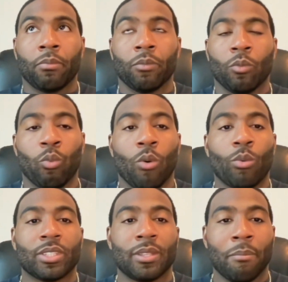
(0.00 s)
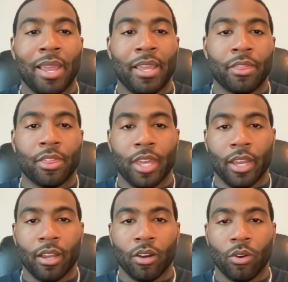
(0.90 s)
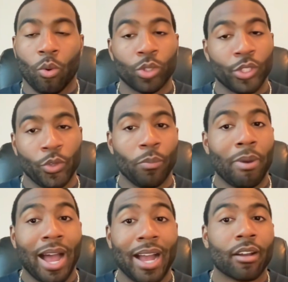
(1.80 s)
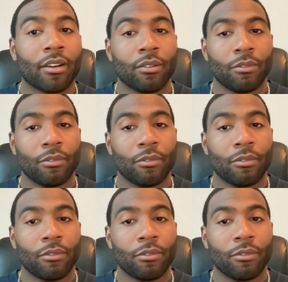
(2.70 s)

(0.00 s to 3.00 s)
what was the main thing holding you back